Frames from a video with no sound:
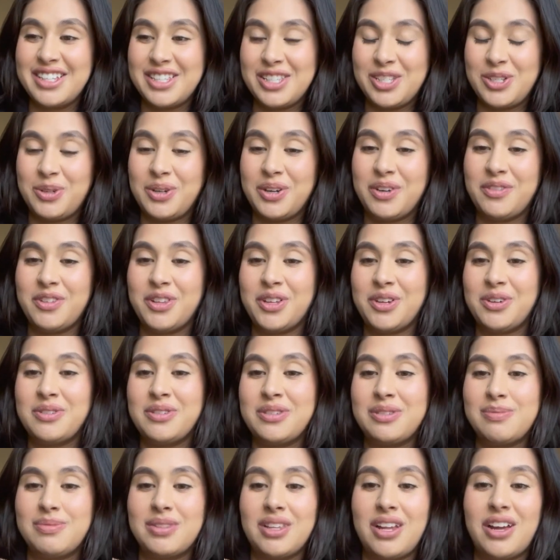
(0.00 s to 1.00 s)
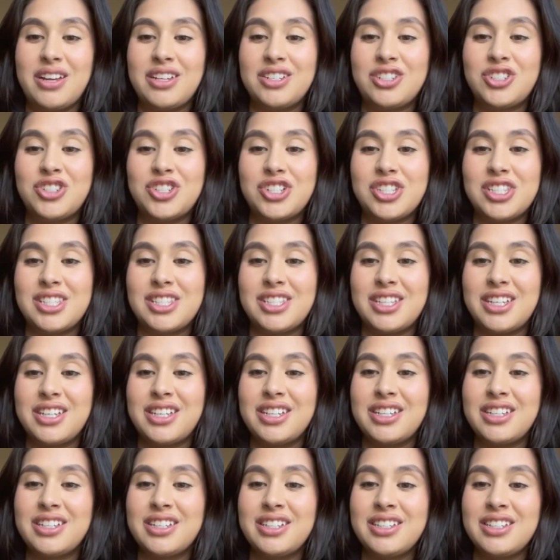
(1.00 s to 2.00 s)
Two of those, not
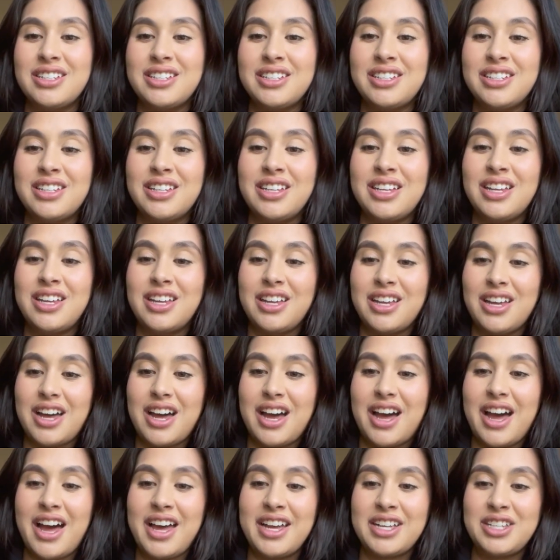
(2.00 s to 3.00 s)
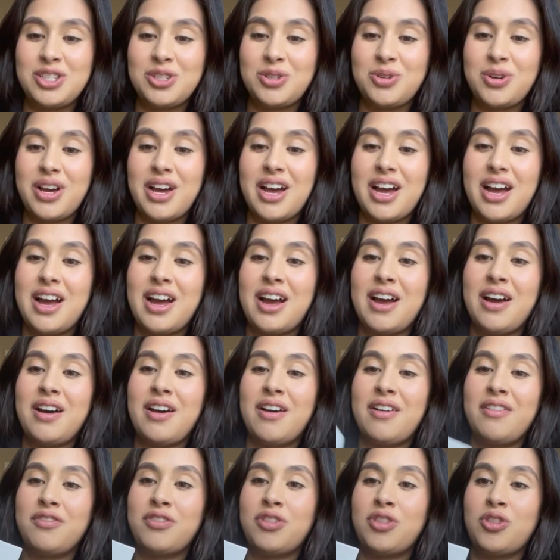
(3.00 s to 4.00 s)
interesting. I do
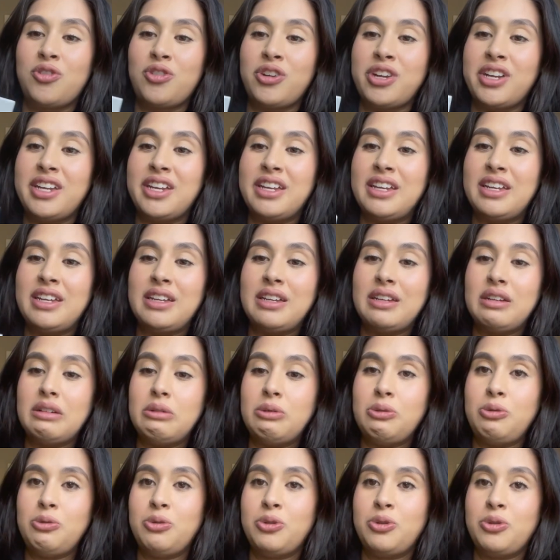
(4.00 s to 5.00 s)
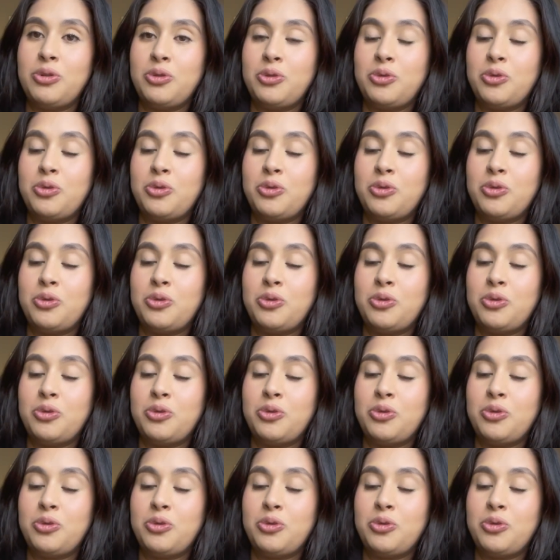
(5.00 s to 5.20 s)
have three, oops,